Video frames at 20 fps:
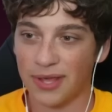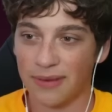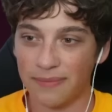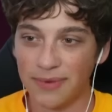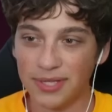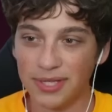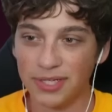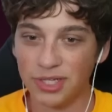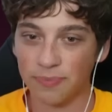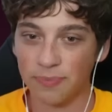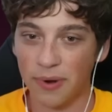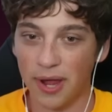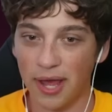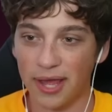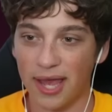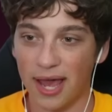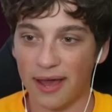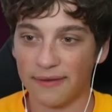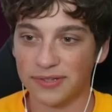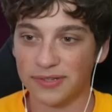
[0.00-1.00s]
So that means I should
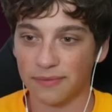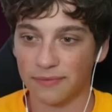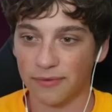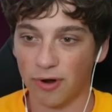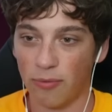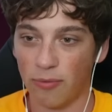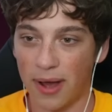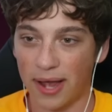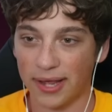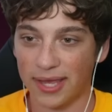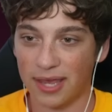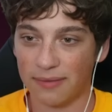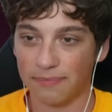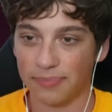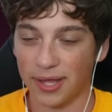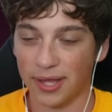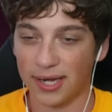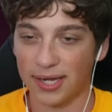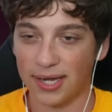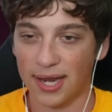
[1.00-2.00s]
probably have some robot
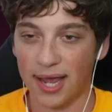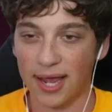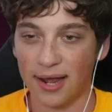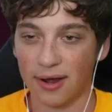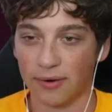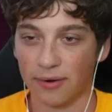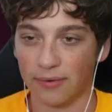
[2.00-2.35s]
gameplay now,